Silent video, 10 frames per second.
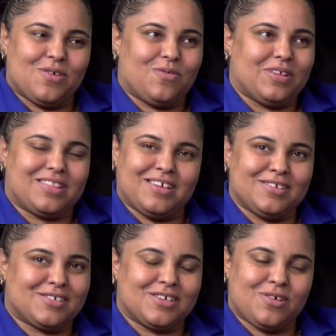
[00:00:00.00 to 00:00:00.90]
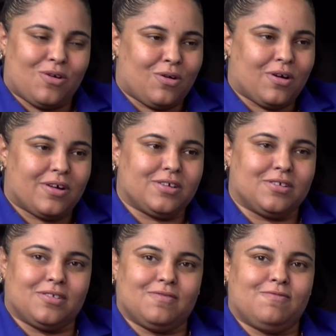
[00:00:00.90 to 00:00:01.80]
when things get hard
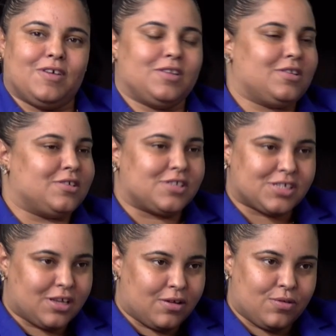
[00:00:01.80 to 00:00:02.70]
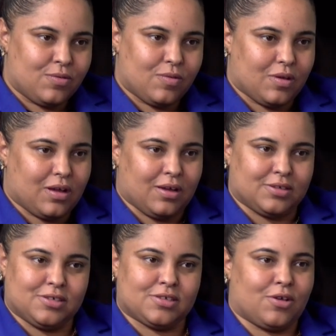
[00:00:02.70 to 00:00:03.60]
and funding is slow, I
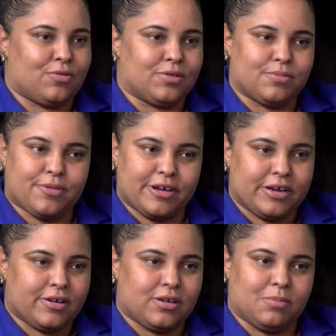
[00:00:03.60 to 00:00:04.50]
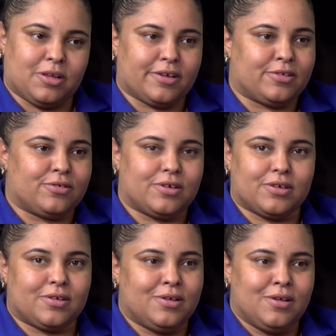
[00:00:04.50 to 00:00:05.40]
just go into prayer and I'm like,
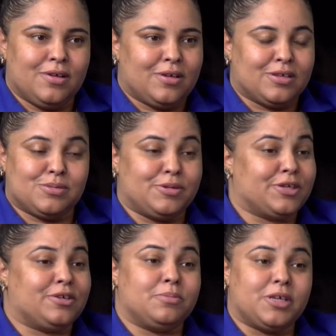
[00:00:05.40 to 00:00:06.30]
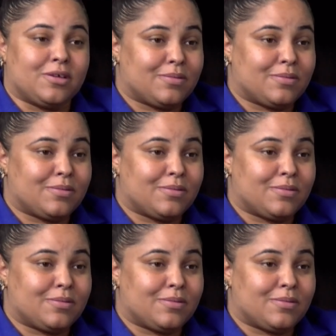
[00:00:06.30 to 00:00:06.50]
Lord, it's bigger than me.